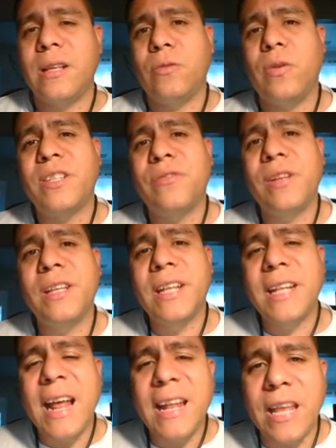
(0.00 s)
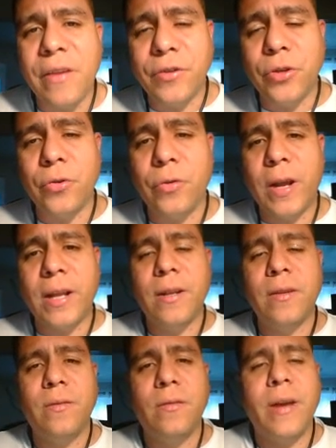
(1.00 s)
What's the feeling that leaves you,
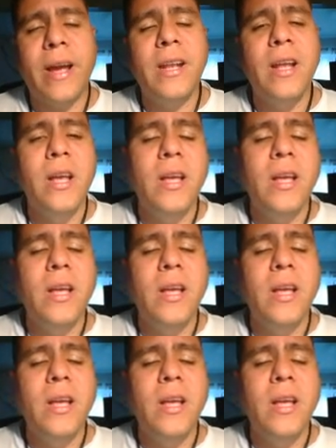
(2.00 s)
right?